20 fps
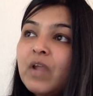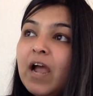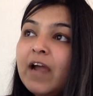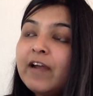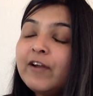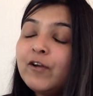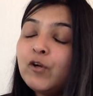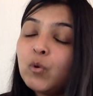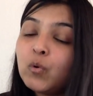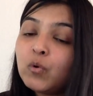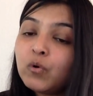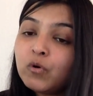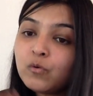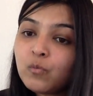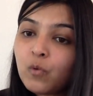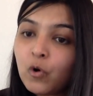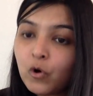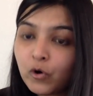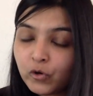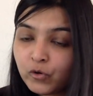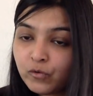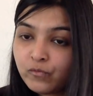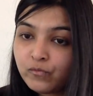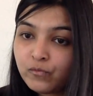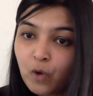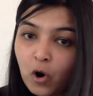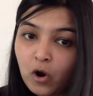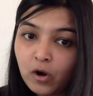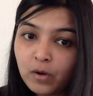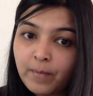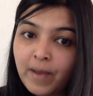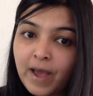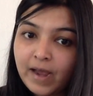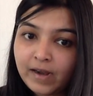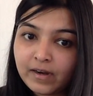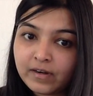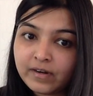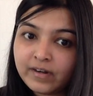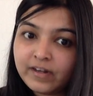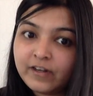I don't want to fall
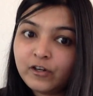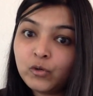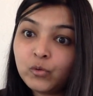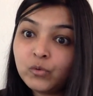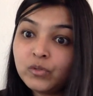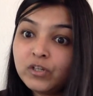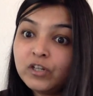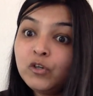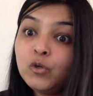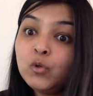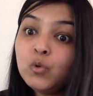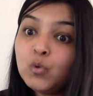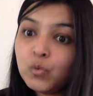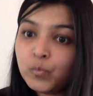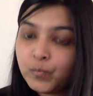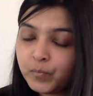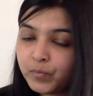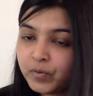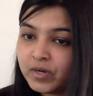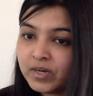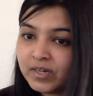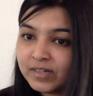back into the loop